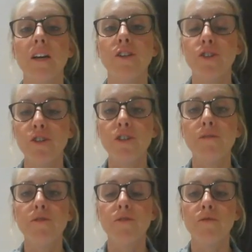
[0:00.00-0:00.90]

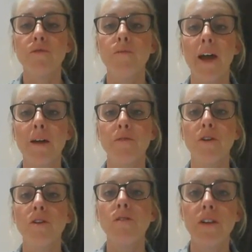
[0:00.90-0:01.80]
assumed or were able
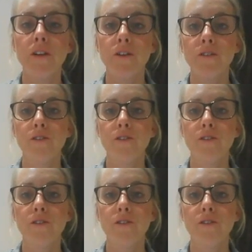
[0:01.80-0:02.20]
to look at you